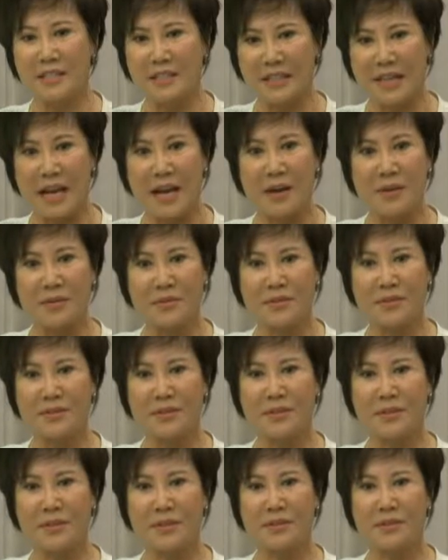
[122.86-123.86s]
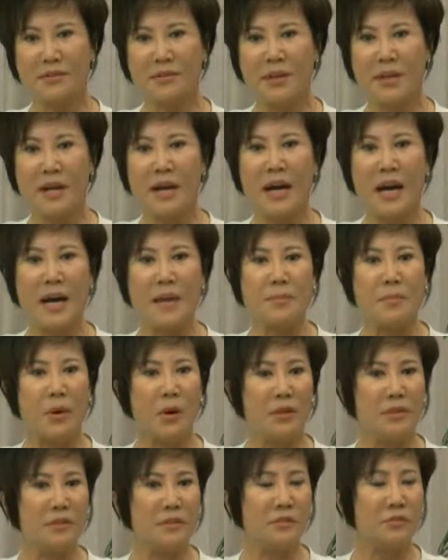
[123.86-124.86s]
it out. So I
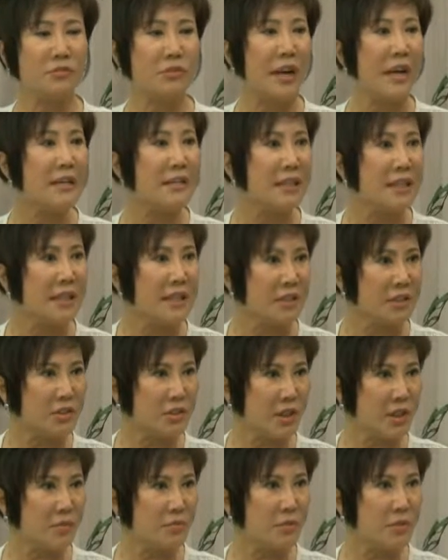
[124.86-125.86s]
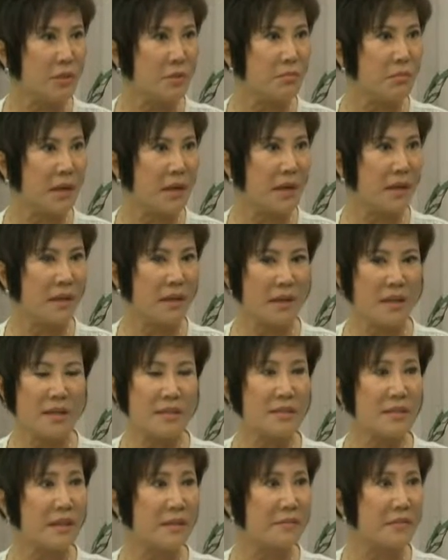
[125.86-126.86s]
bought dry cleaning shop with my
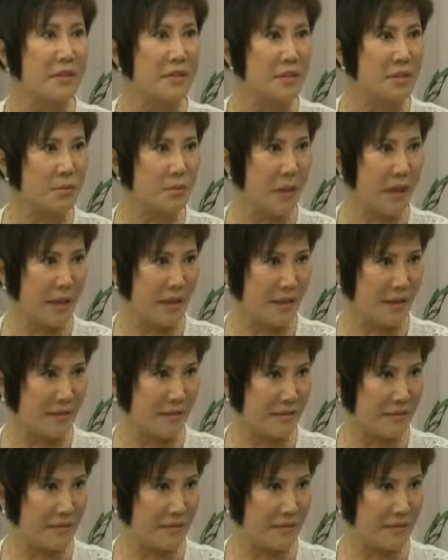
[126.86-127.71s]
severance pay.